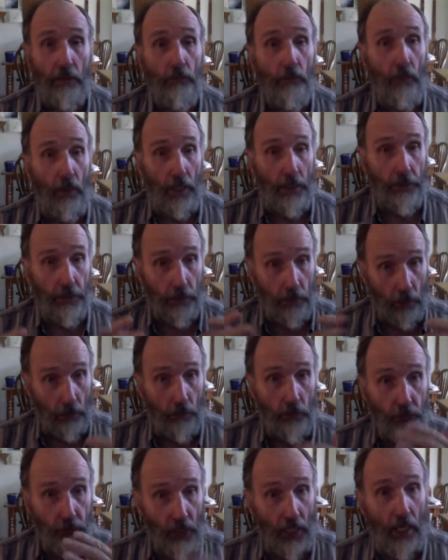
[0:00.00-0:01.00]
What
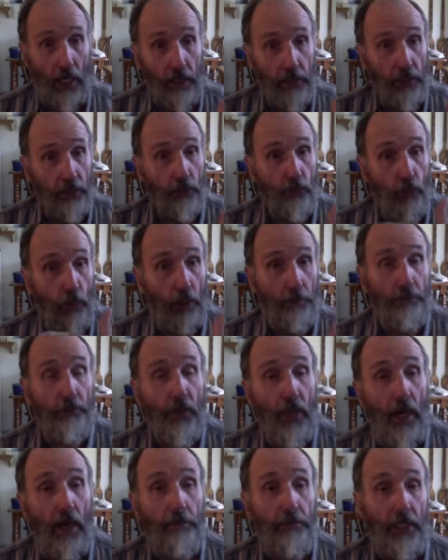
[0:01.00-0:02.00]
goes on is what
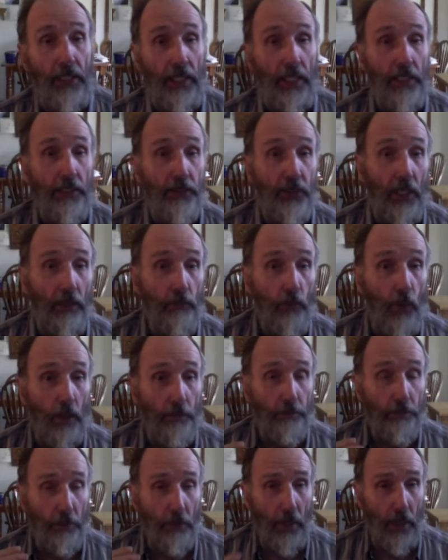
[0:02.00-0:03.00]
propagates, and what
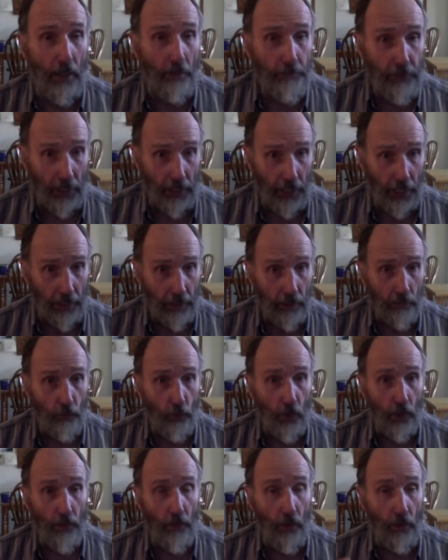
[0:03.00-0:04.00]
propagated
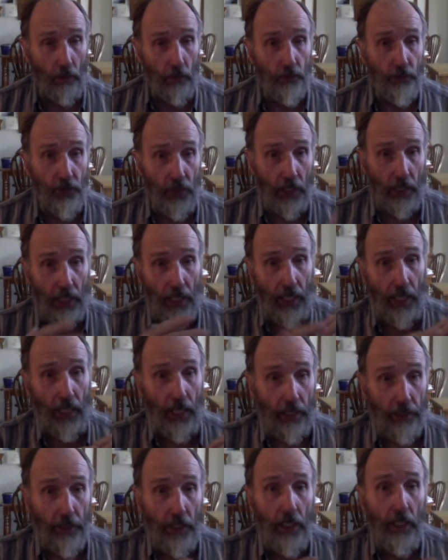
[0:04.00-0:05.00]
were those that
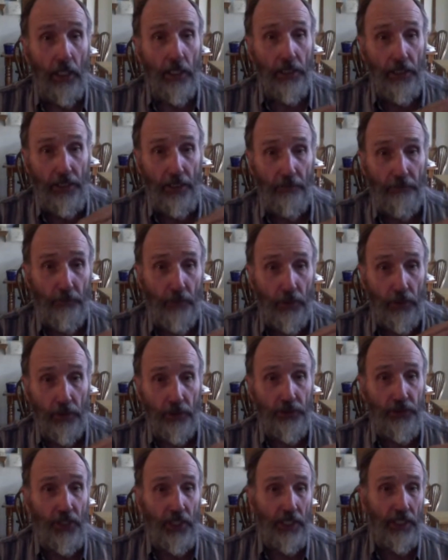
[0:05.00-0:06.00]
had
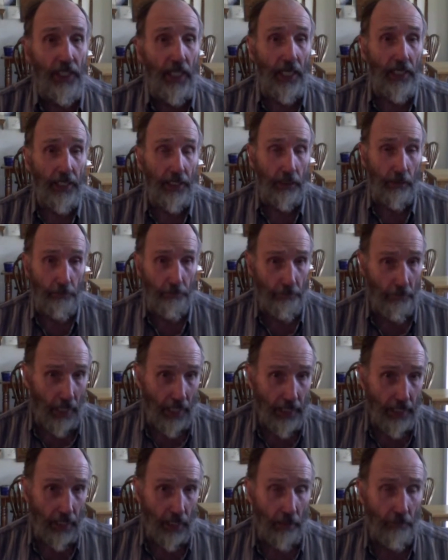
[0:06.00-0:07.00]
different genetic
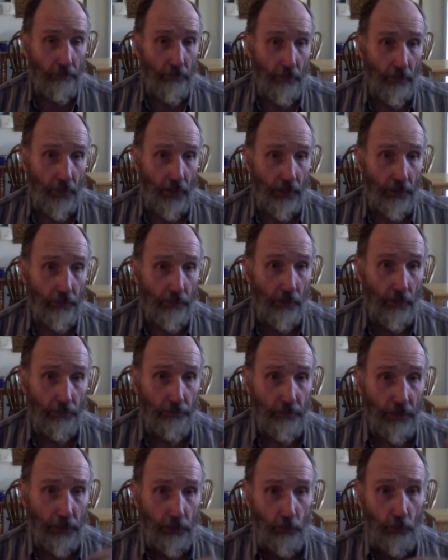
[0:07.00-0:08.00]
makeup than
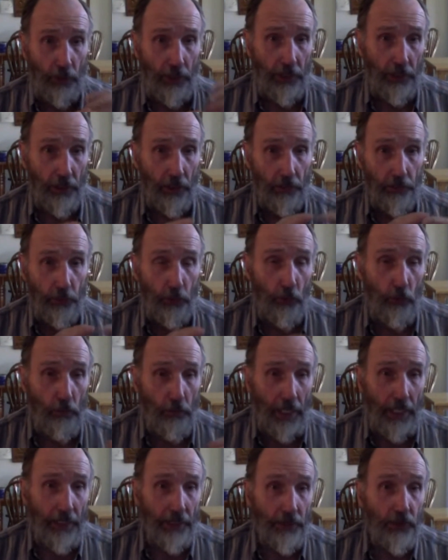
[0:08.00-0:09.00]
between the two
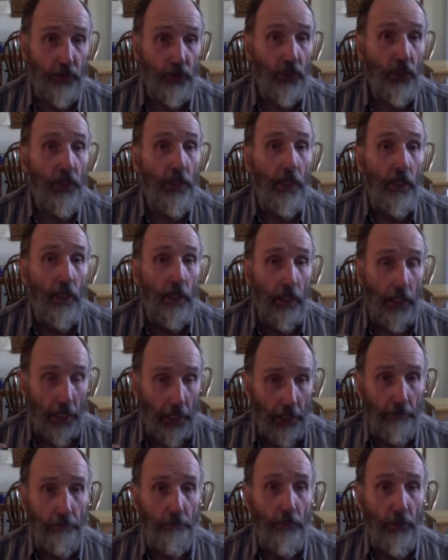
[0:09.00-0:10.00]
mates.
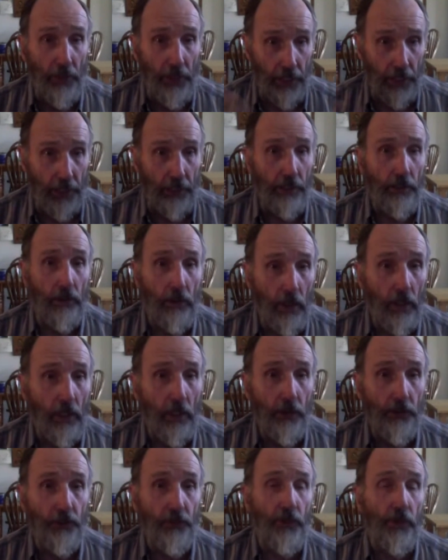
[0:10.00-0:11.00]
Inbreeding
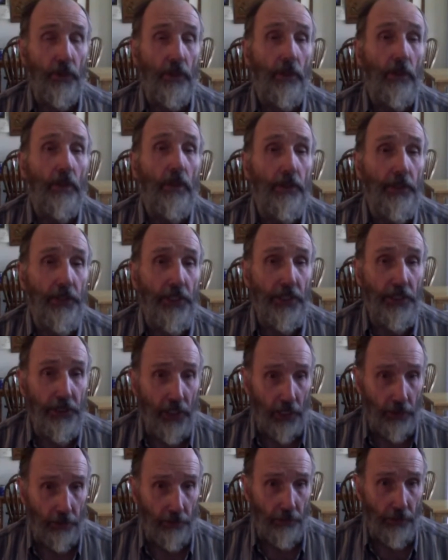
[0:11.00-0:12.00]
caused
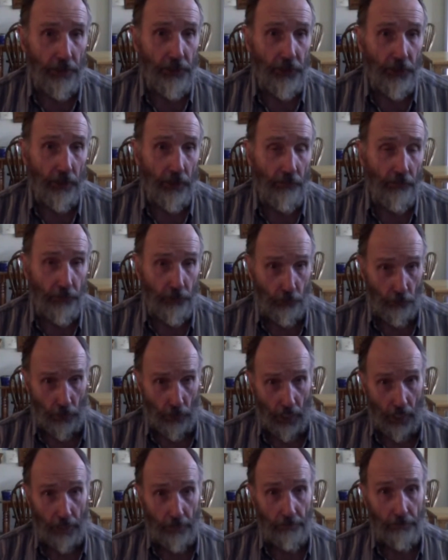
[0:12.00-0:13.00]
degeneration of the
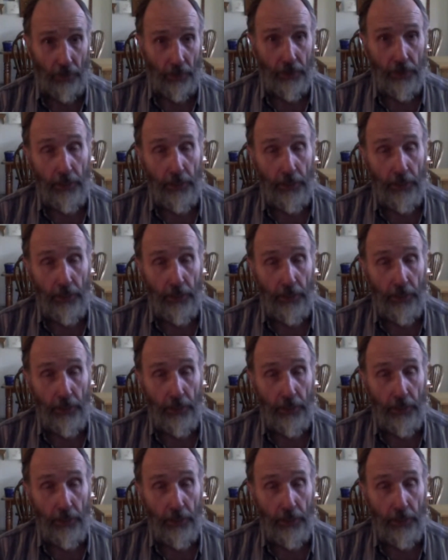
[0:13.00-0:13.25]
tribe.